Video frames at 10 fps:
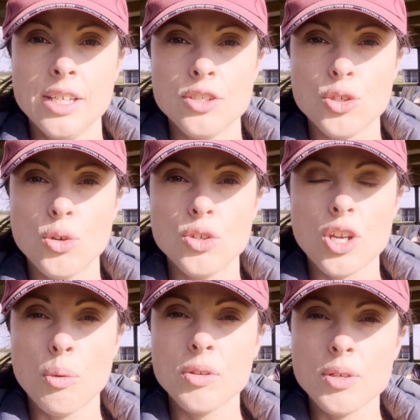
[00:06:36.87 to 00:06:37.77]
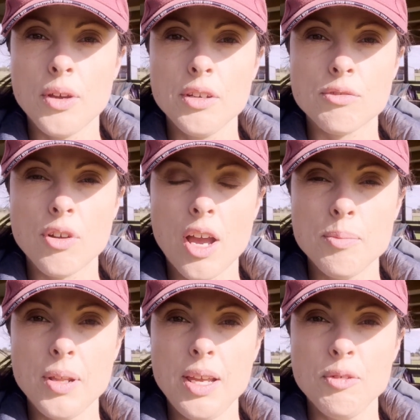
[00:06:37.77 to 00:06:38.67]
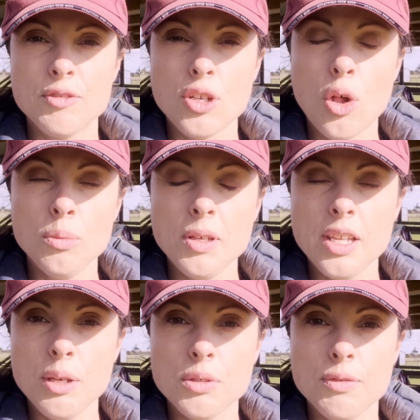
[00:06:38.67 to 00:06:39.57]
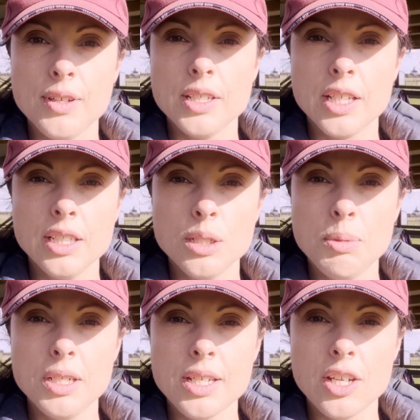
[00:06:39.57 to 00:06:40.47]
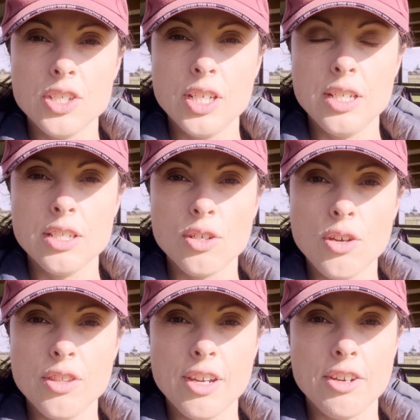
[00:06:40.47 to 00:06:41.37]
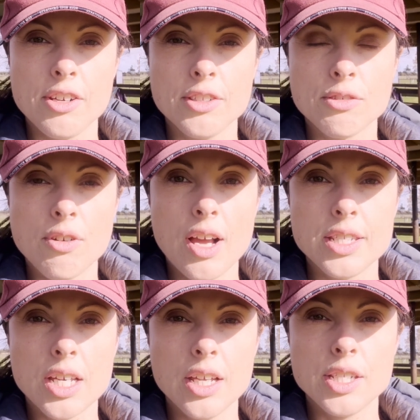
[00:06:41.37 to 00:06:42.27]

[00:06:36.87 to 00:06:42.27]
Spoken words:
George, I was going to ride, but he told me that he was feeling a little bit touchy in his girth area on the right side.